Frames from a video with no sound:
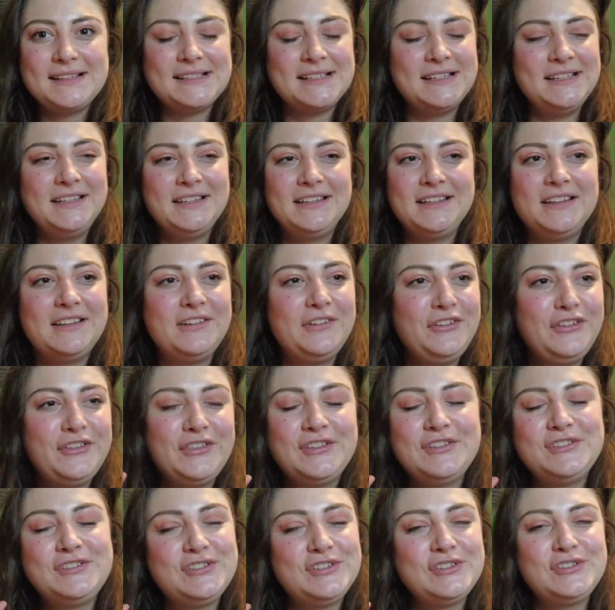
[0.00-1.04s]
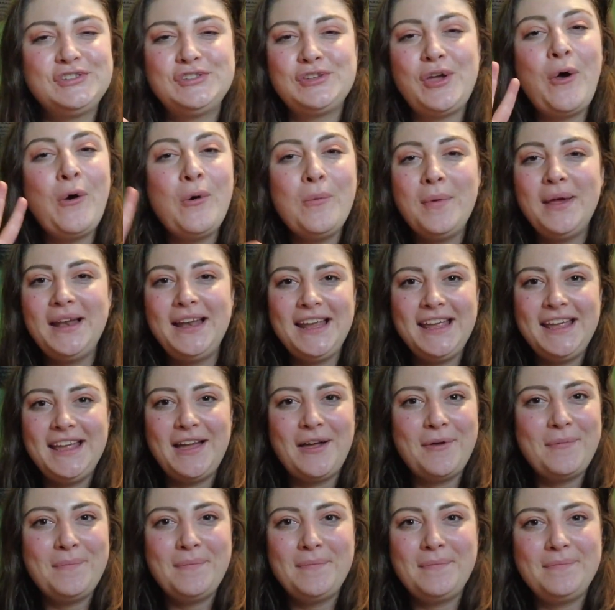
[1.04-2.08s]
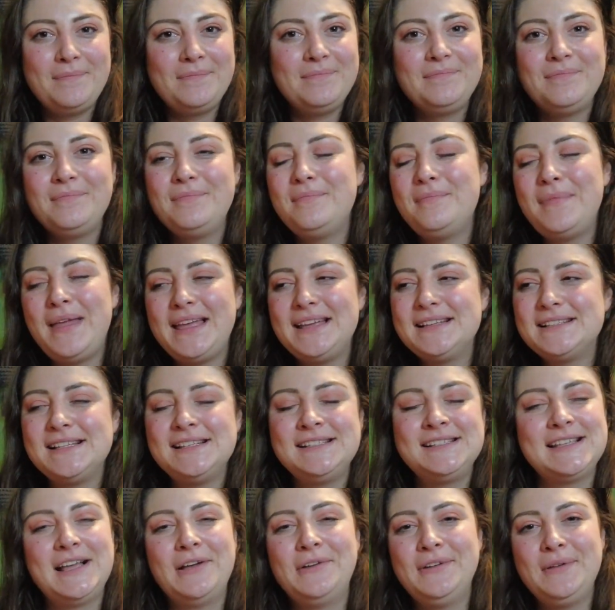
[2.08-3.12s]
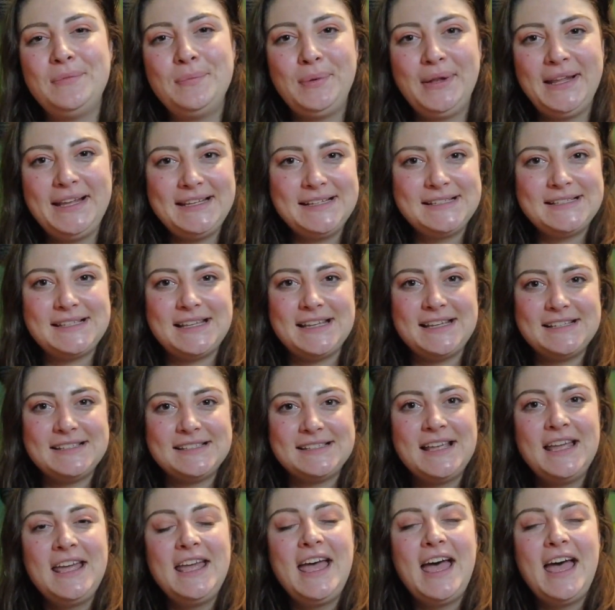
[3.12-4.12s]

and there's just so many amazing sounding places